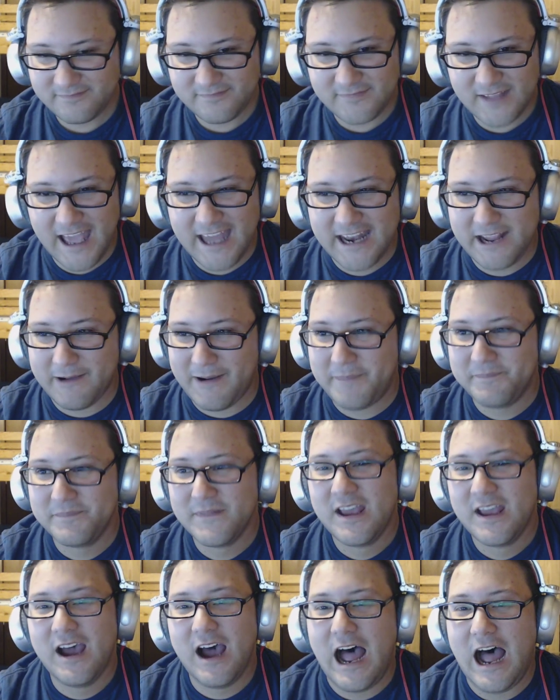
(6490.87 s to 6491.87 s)
Anyway,
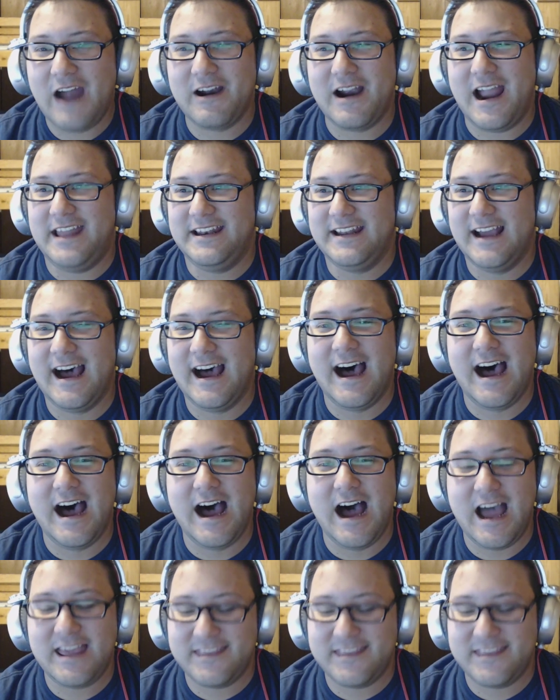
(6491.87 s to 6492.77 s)
all right, I